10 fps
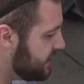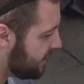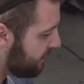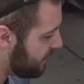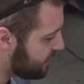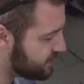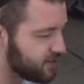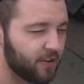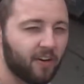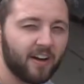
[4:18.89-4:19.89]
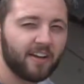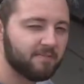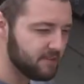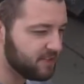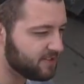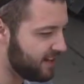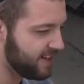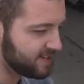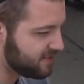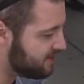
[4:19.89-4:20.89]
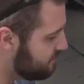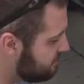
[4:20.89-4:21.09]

I mean, it's Currie. It's lasted